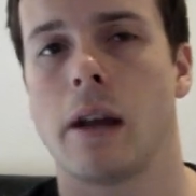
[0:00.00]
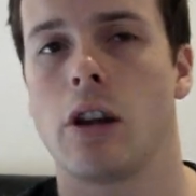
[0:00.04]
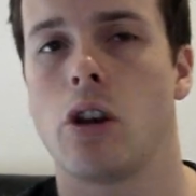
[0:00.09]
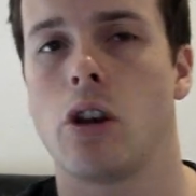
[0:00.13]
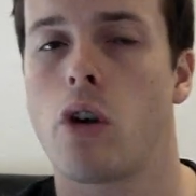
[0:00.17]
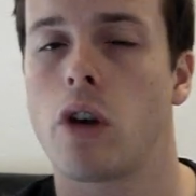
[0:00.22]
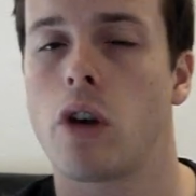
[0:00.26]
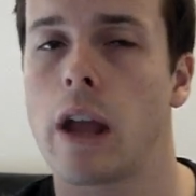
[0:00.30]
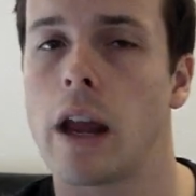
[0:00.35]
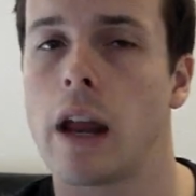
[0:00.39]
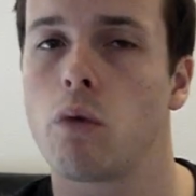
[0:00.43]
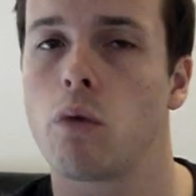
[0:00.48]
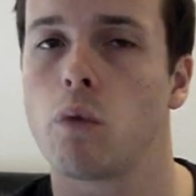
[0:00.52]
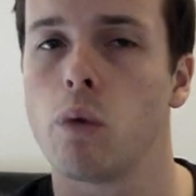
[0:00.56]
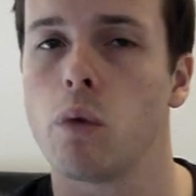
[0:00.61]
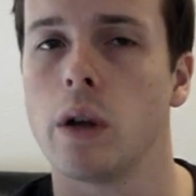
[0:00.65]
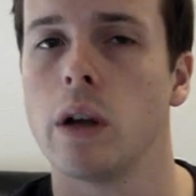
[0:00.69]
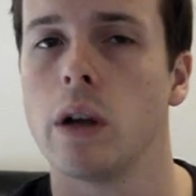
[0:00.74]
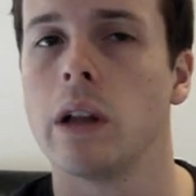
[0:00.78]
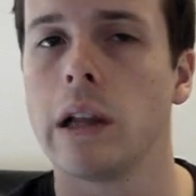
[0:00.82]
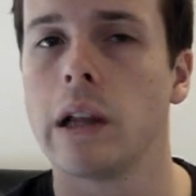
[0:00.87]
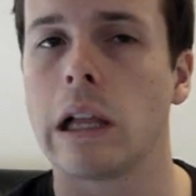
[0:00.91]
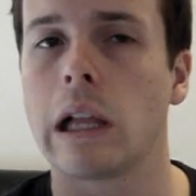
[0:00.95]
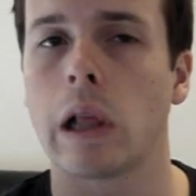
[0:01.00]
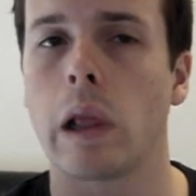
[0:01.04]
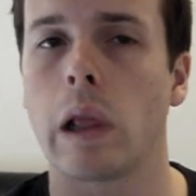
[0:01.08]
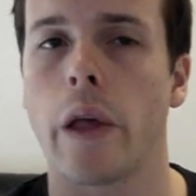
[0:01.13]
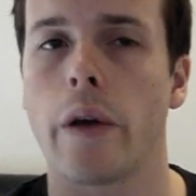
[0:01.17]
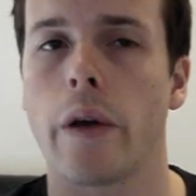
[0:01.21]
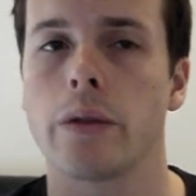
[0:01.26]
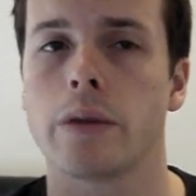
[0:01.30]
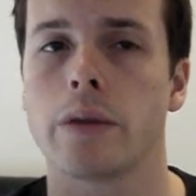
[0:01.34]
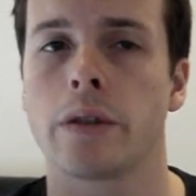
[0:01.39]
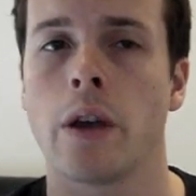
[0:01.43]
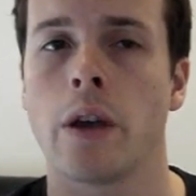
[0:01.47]
And you're getting really
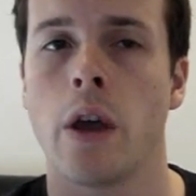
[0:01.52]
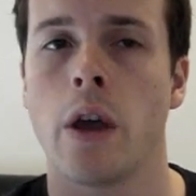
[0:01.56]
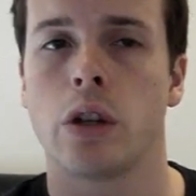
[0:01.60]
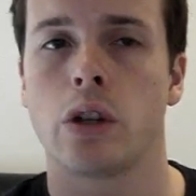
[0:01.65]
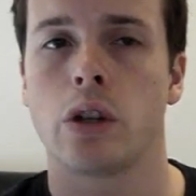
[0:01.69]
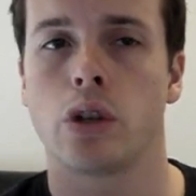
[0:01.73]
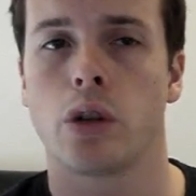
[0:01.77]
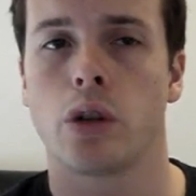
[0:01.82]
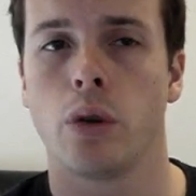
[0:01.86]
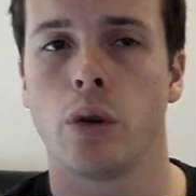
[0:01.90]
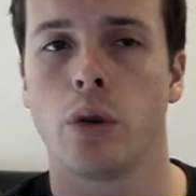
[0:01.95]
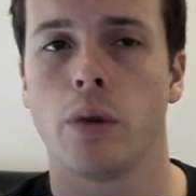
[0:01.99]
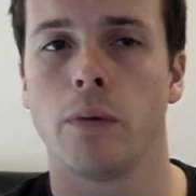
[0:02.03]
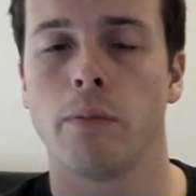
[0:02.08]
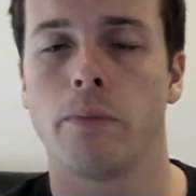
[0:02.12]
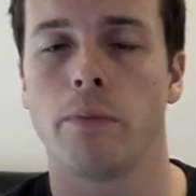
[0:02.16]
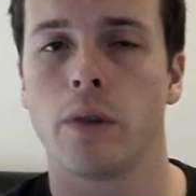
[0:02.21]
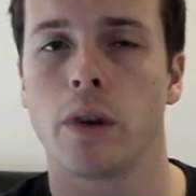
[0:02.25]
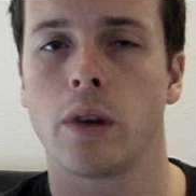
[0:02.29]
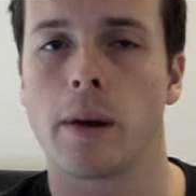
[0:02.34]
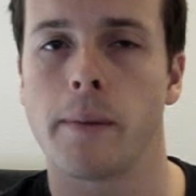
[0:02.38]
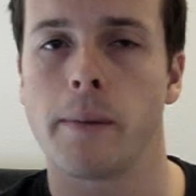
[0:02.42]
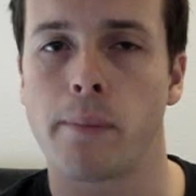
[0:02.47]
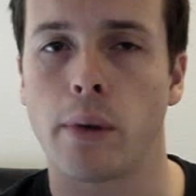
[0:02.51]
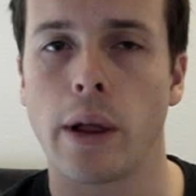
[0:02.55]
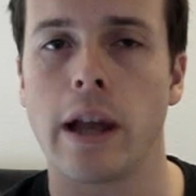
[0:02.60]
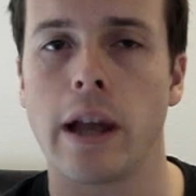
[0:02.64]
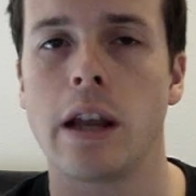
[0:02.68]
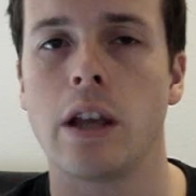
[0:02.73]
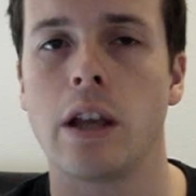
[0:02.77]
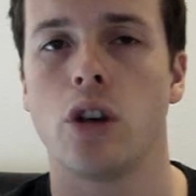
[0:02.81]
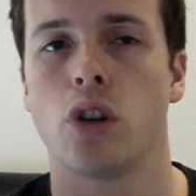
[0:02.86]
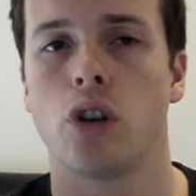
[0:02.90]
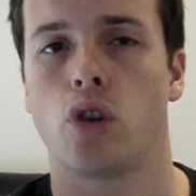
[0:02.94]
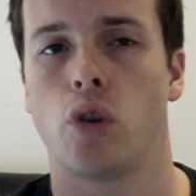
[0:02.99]
close to
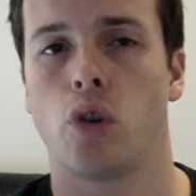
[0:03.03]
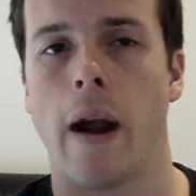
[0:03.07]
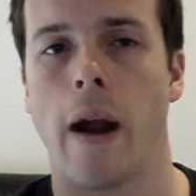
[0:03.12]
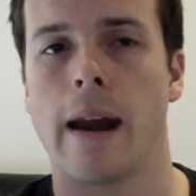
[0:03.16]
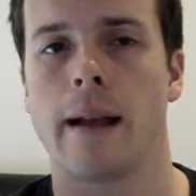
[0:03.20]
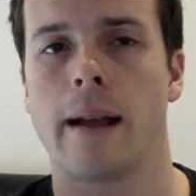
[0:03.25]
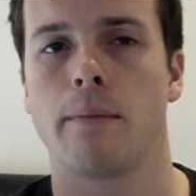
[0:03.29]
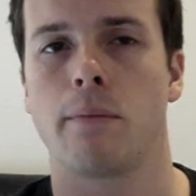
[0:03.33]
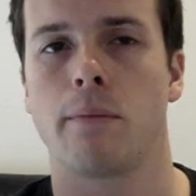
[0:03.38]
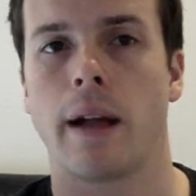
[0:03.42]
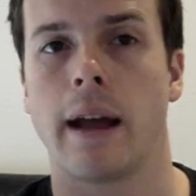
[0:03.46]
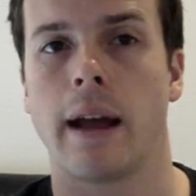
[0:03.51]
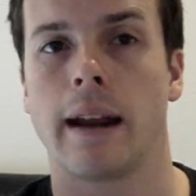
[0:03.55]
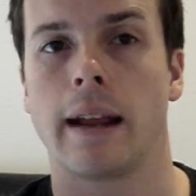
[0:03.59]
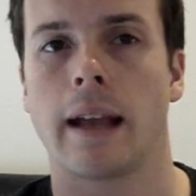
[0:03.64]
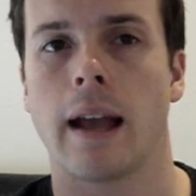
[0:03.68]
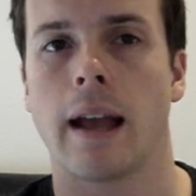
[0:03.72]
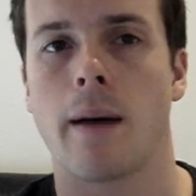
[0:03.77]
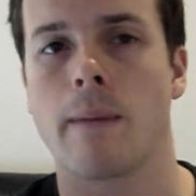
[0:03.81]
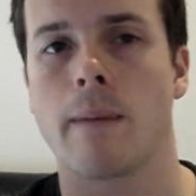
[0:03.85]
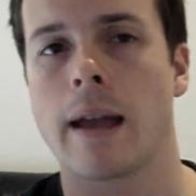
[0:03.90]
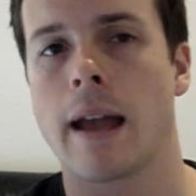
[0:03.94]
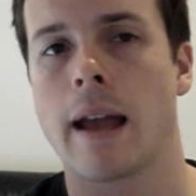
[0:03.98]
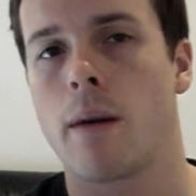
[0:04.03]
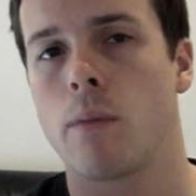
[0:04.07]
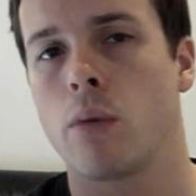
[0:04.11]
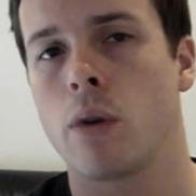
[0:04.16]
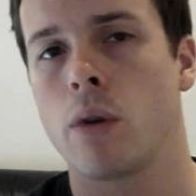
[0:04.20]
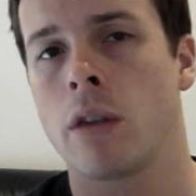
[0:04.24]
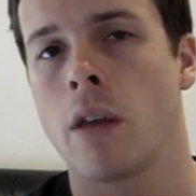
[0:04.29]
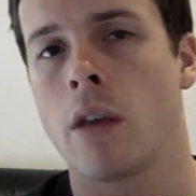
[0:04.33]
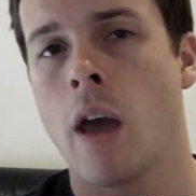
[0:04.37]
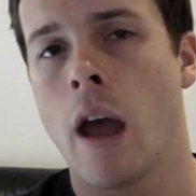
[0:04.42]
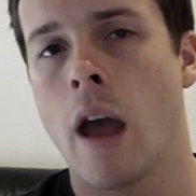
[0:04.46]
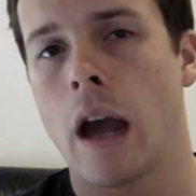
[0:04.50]
completing your trading plan and coming up
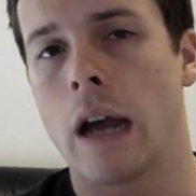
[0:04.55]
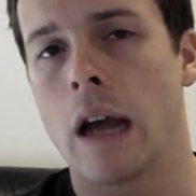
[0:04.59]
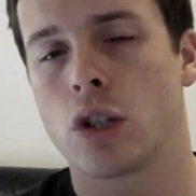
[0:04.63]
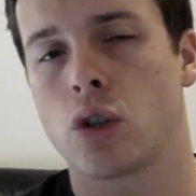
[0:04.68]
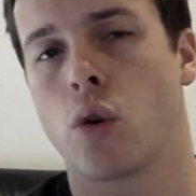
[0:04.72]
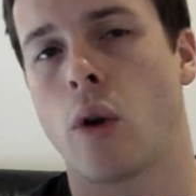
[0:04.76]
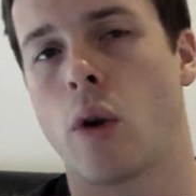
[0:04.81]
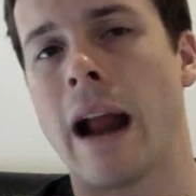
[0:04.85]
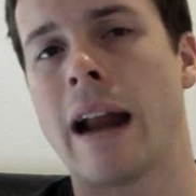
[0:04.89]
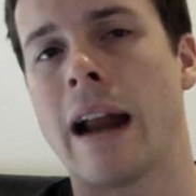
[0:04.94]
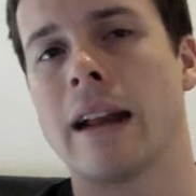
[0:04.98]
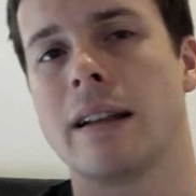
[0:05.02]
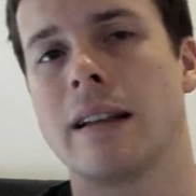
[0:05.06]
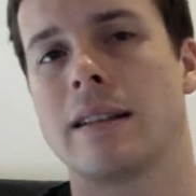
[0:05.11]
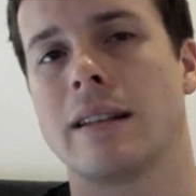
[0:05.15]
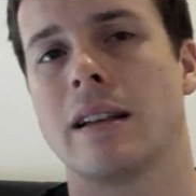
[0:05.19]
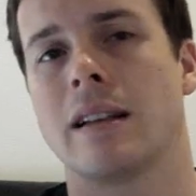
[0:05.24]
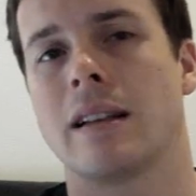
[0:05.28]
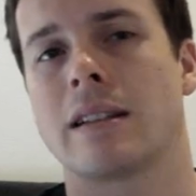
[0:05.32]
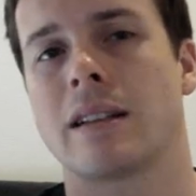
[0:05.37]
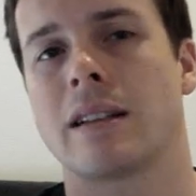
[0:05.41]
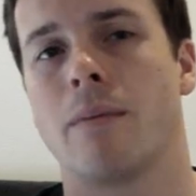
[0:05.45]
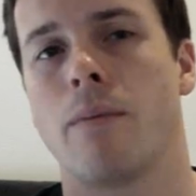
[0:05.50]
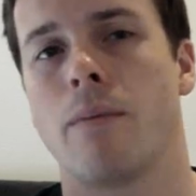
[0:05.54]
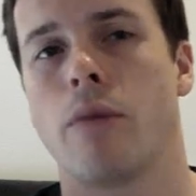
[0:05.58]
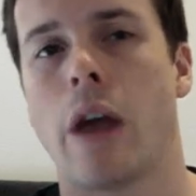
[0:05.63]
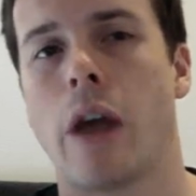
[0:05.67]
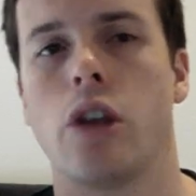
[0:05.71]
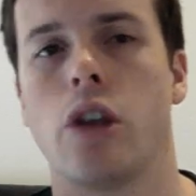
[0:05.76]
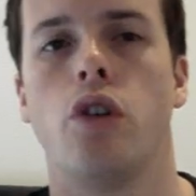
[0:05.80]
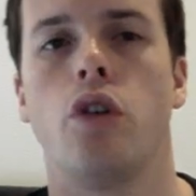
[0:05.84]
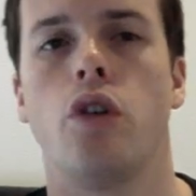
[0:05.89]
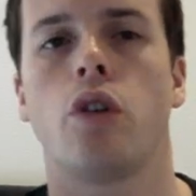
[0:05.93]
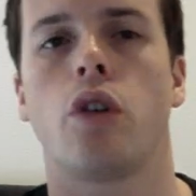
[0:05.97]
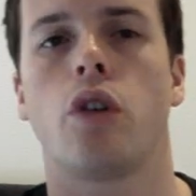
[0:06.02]
with a trading system
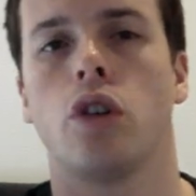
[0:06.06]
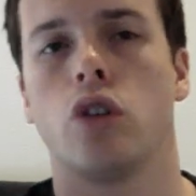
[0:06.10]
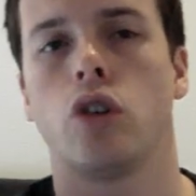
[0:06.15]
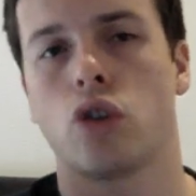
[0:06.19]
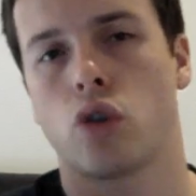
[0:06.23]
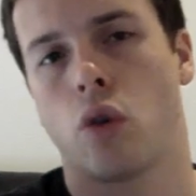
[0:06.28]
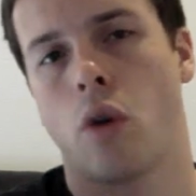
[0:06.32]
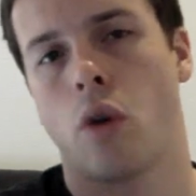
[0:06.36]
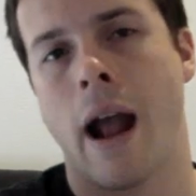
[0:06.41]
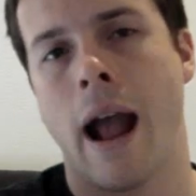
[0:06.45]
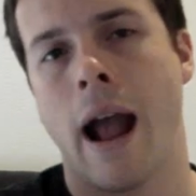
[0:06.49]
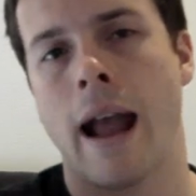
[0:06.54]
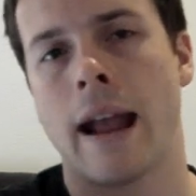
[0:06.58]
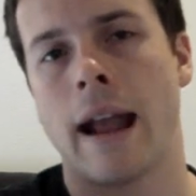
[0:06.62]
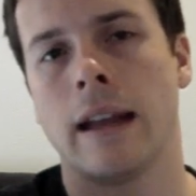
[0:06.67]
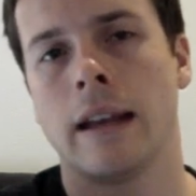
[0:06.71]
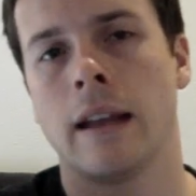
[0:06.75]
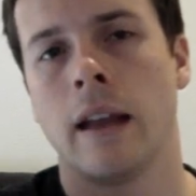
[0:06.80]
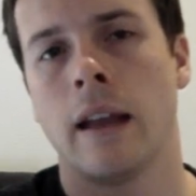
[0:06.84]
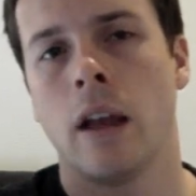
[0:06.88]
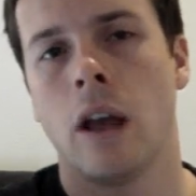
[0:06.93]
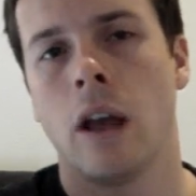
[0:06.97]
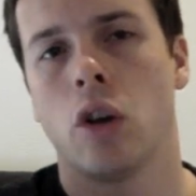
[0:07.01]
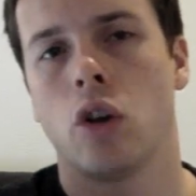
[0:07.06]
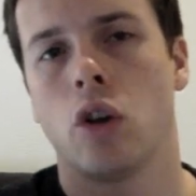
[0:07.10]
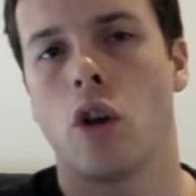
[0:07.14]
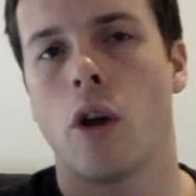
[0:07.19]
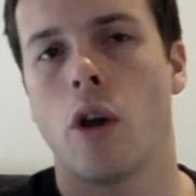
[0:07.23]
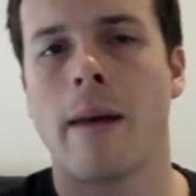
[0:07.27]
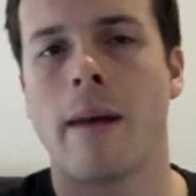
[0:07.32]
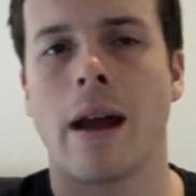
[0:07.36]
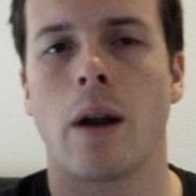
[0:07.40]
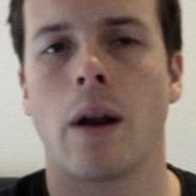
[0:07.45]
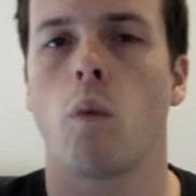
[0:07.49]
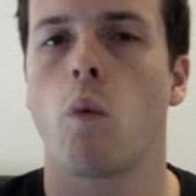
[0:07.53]
that you can trade no
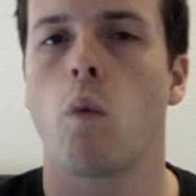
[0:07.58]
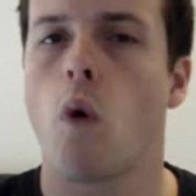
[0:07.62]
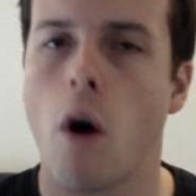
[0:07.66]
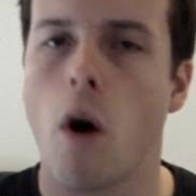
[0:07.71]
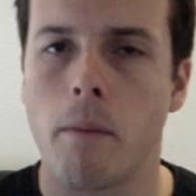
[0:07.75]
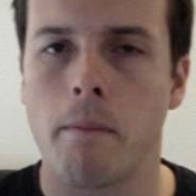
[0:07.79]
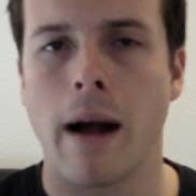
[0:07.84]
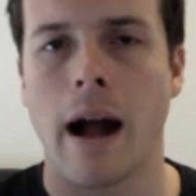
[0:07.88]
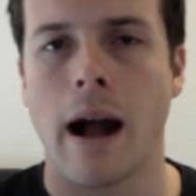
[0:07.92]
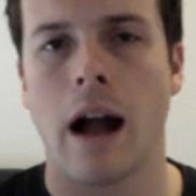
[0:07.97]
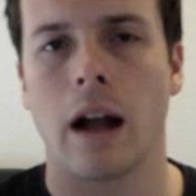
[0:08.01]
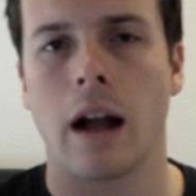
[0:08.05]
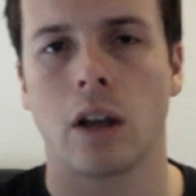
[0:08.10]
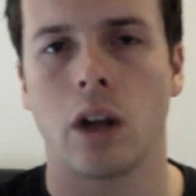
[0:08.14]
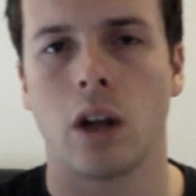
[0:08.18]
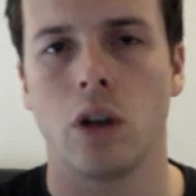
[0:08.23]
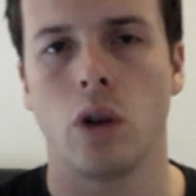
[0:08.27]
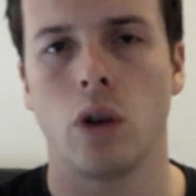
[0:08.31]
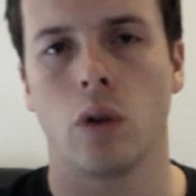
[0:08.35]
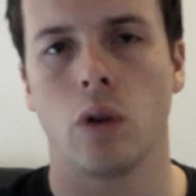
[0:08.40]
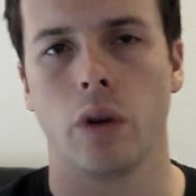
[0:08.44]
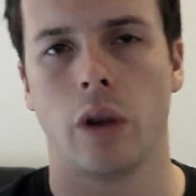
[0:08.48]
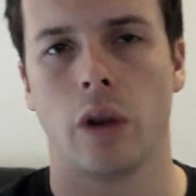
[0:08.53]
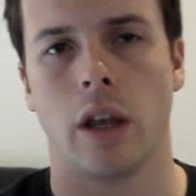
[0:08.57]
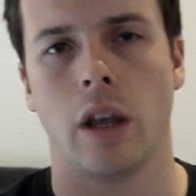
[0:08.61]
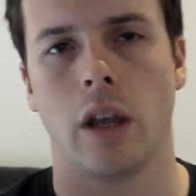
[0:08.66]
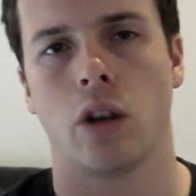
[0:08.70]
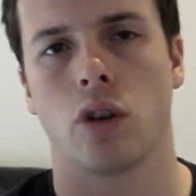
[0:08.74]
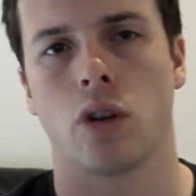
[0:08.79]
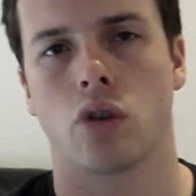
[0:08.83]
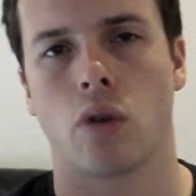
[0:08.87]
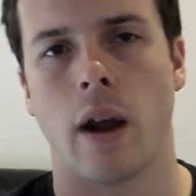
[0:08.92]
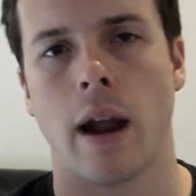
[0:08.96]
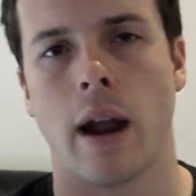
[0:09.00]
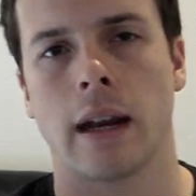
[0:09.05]
matter what market you're looking
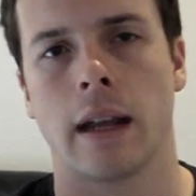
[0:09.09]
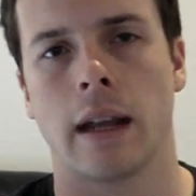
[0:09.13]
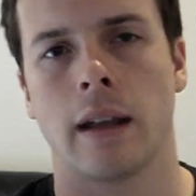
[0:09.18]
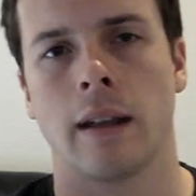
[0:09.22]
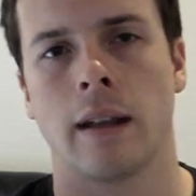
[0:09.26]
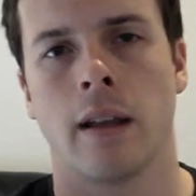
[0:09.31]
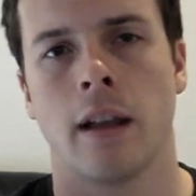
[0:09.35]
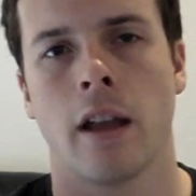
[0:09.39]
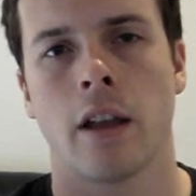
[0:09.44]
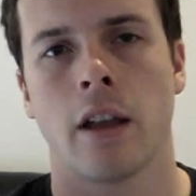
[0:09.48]
at trading.